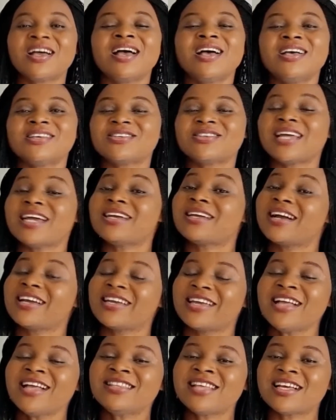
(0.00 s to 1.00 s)
so that you can
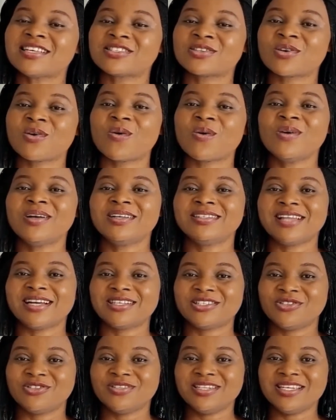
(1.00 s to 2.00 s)
get that score
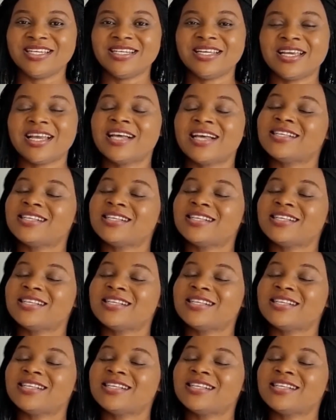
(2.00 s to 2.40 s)
that you need.